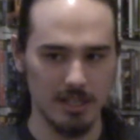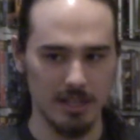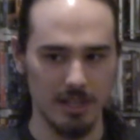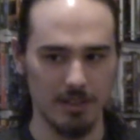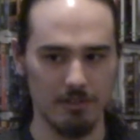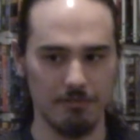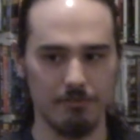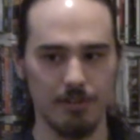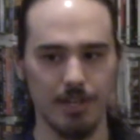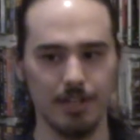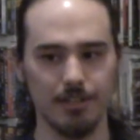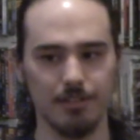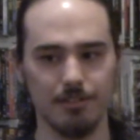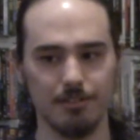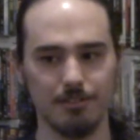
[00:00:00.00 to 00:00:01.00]
And the
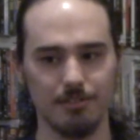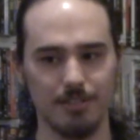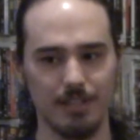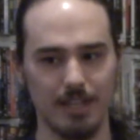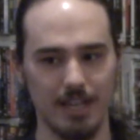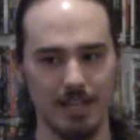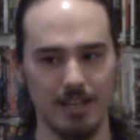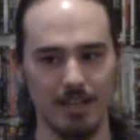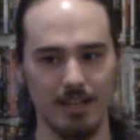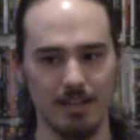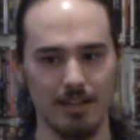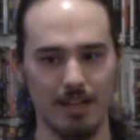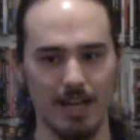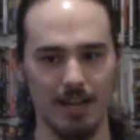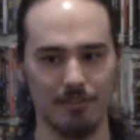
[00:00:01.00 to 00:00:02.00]
final
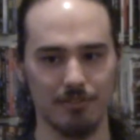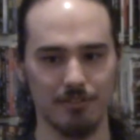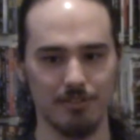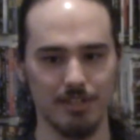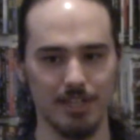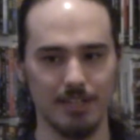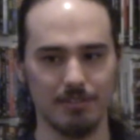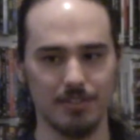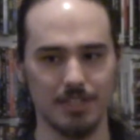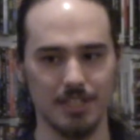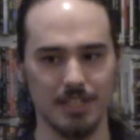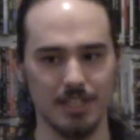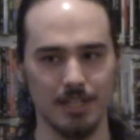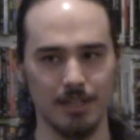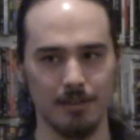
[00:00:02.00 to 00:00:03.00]
afterlife
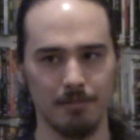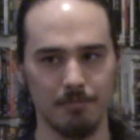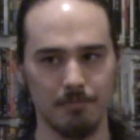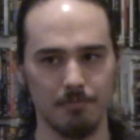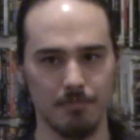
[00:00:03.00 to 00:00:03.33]
scene